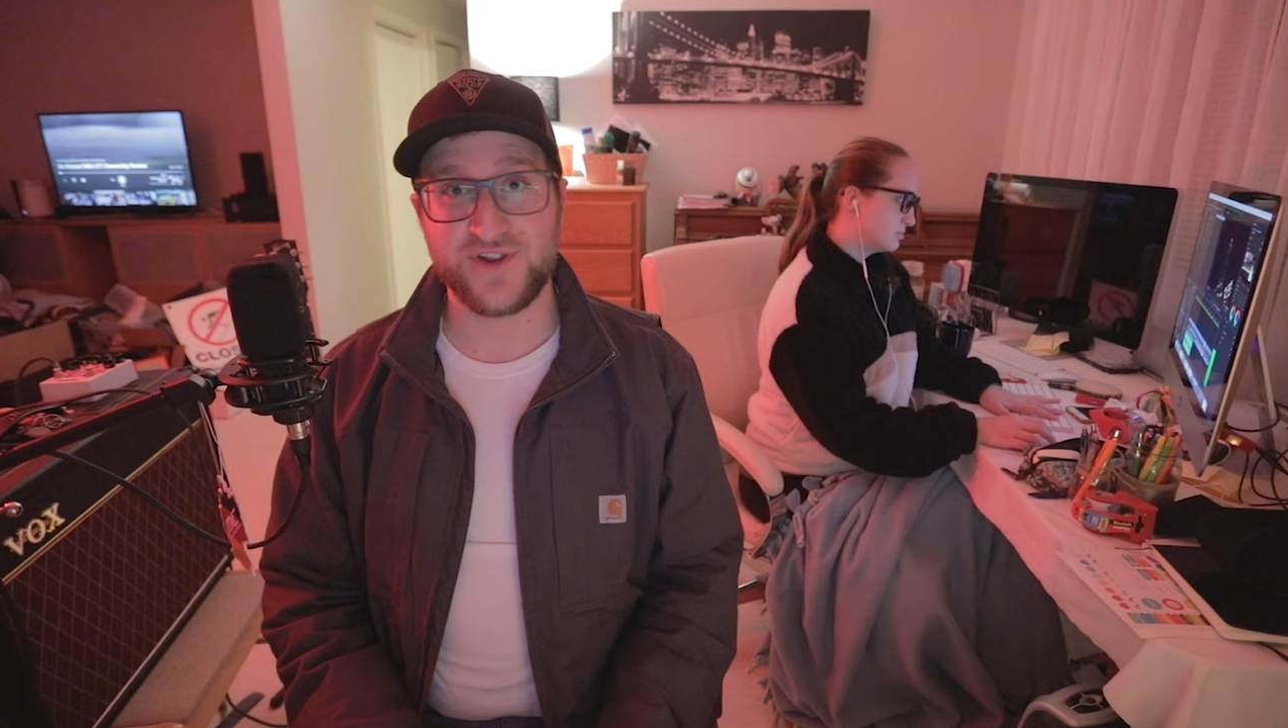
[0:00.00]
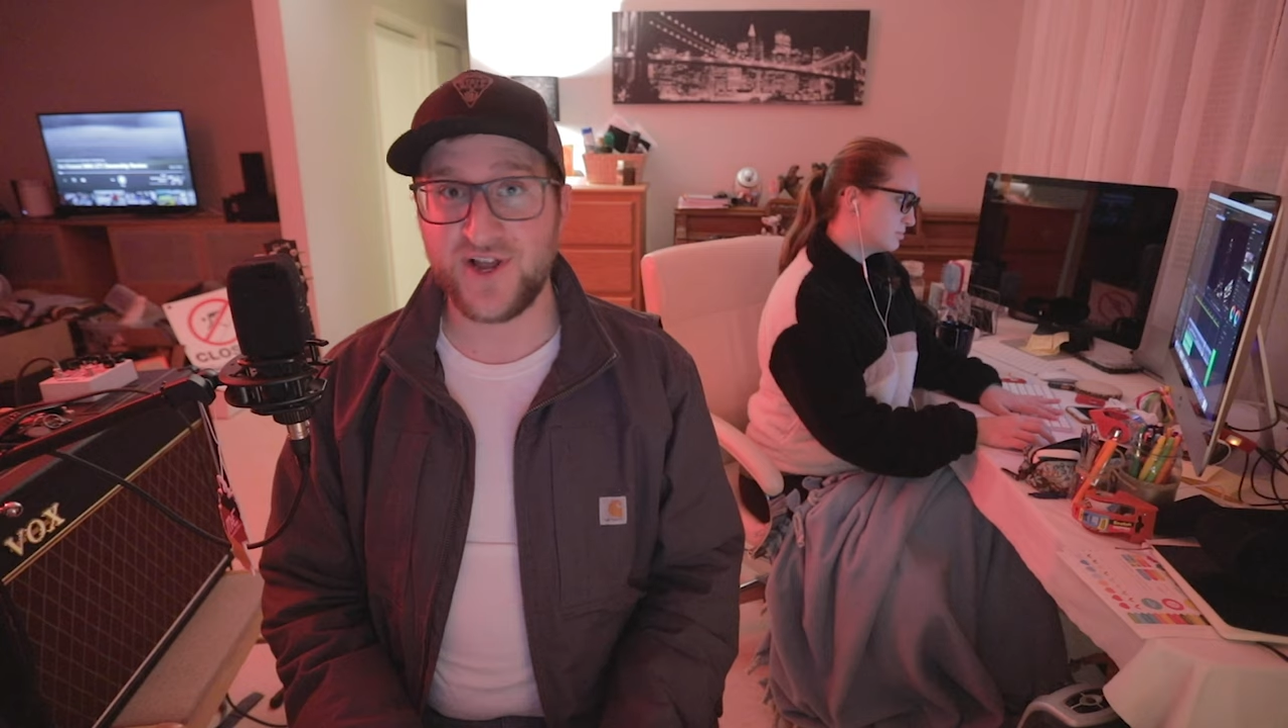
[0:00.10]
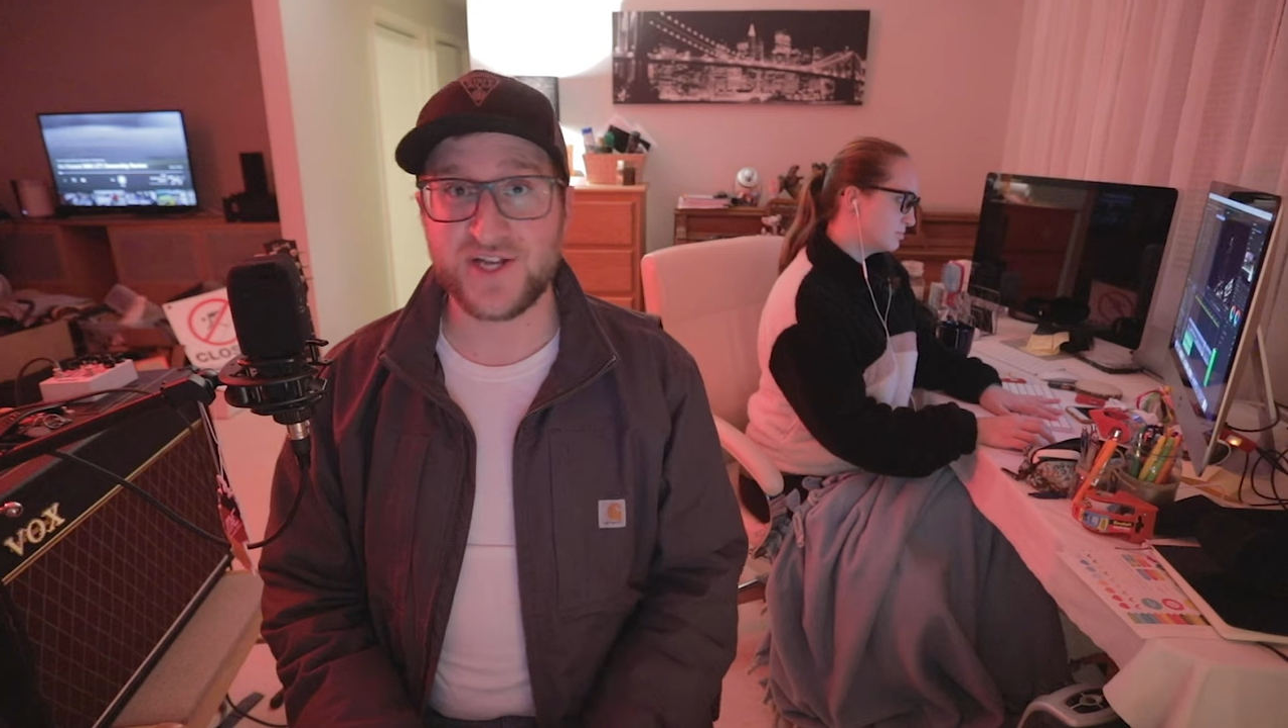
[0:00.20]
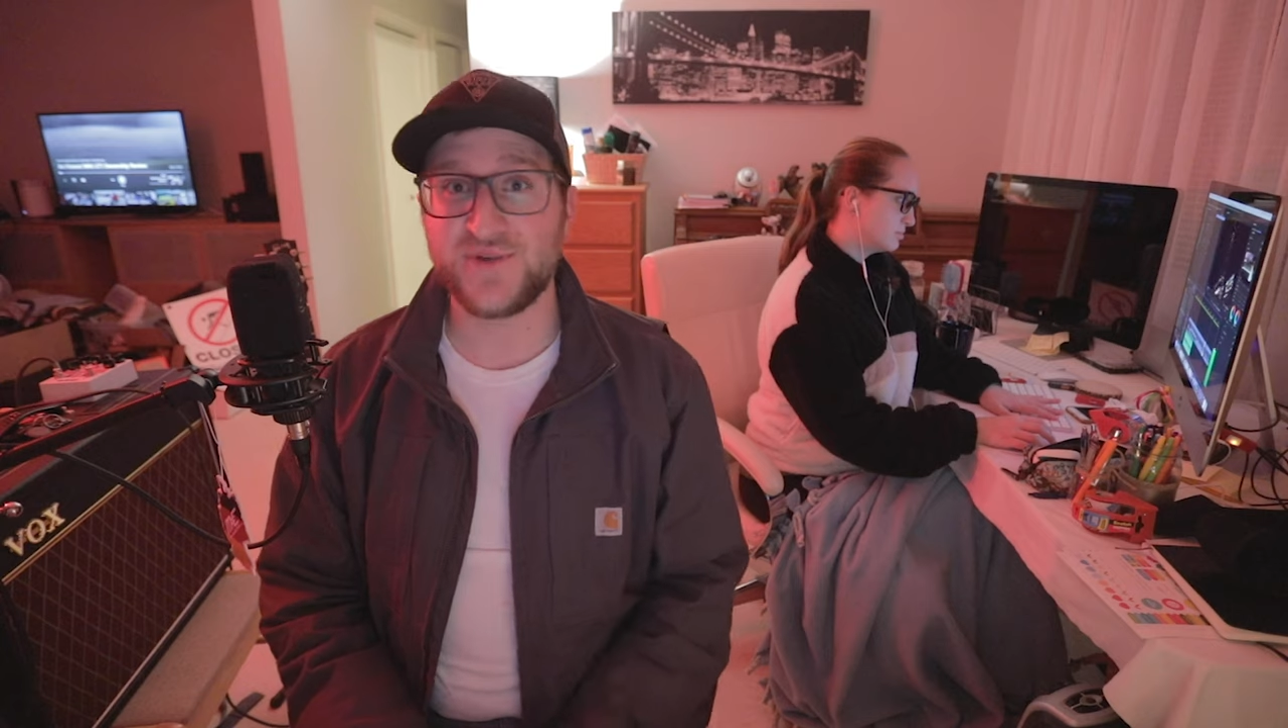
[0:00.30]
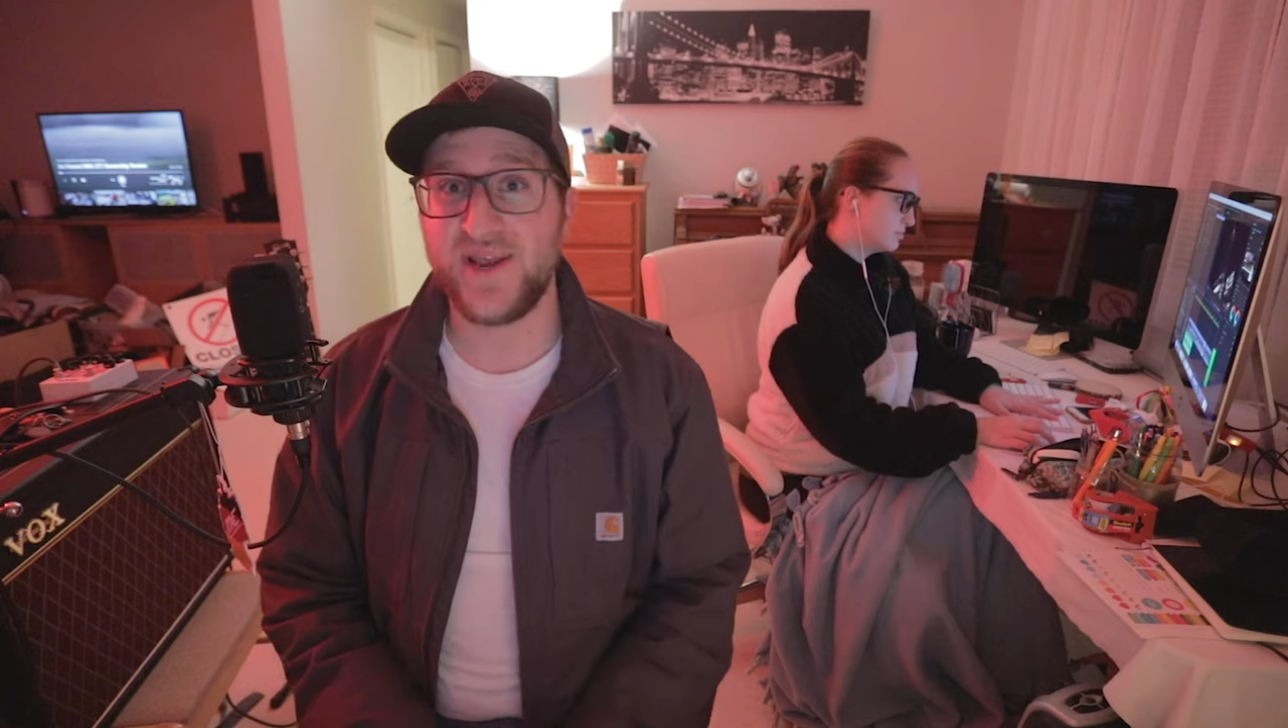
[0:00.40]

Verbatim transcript: the Not So